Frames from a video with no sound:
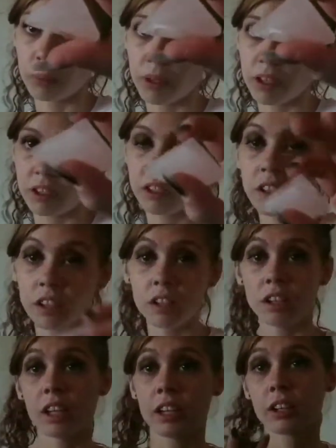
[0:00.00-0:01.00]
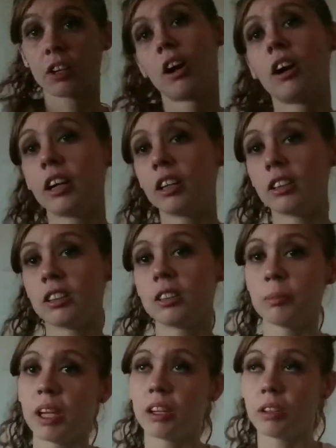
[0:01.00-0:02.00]
open like your heart
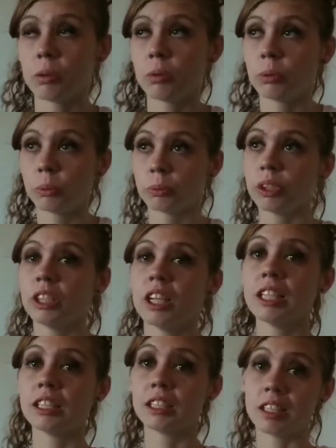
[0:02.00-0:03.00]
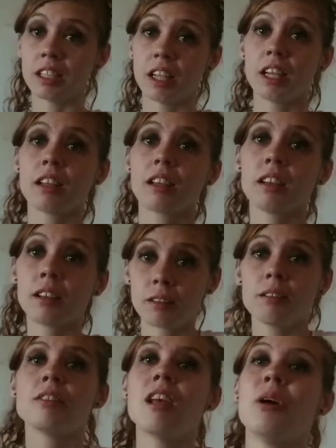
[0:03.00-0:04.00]
to make you realize that like
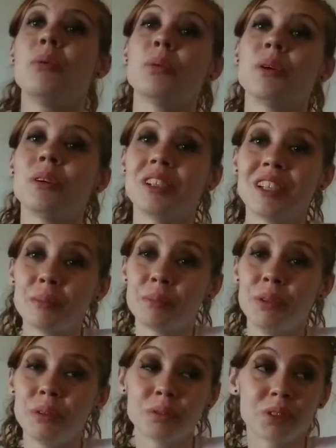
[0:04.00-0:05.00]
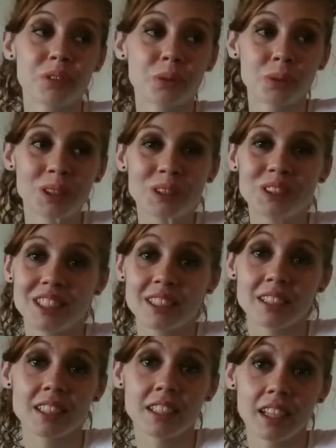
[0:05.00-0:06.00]
how beautiful the world
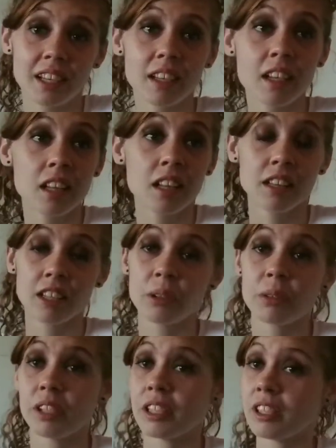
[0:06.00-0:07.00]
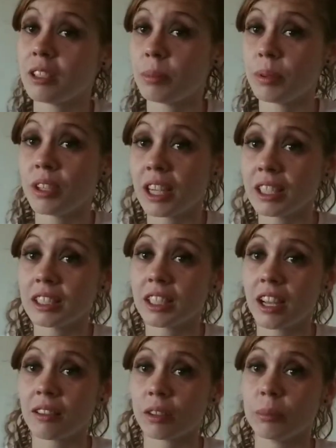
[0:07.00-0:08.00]
is, and like that you really need to be nice
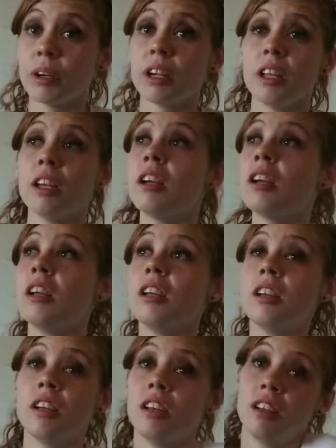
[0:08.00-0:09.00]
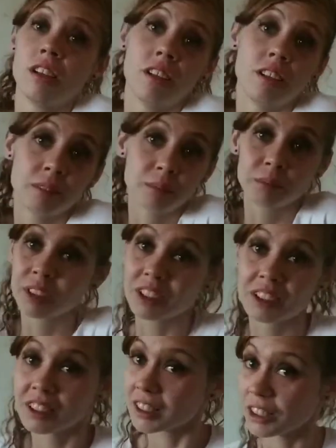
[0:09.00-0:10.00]
to everybody,
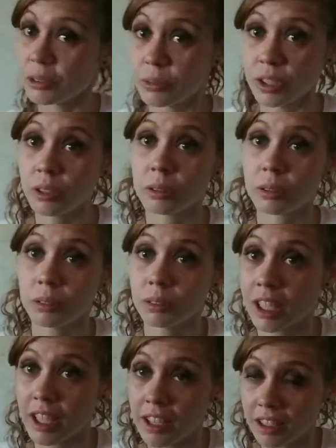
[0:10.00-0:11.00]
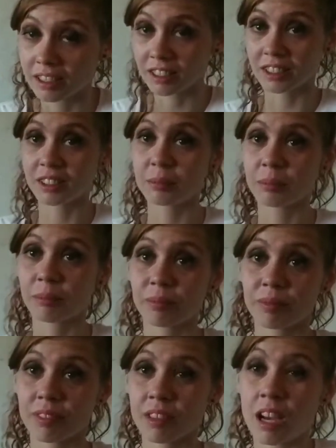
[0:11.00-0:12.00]
because you do. And
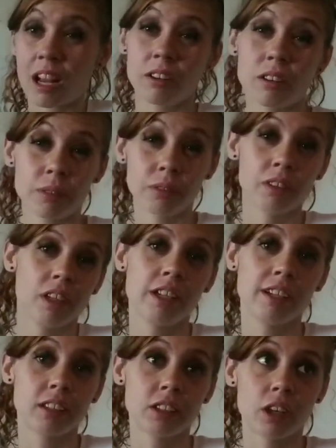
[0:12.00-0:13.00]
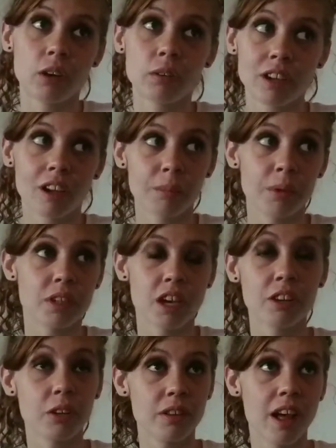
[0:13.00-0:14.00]
I don't know if you really need a stone to help you
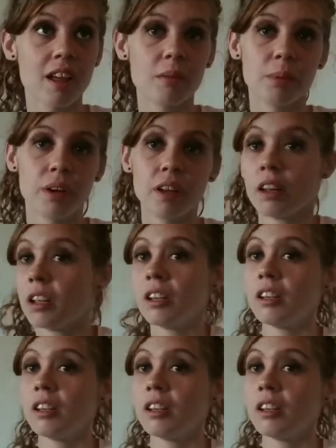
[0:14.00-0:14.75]
tell you that, but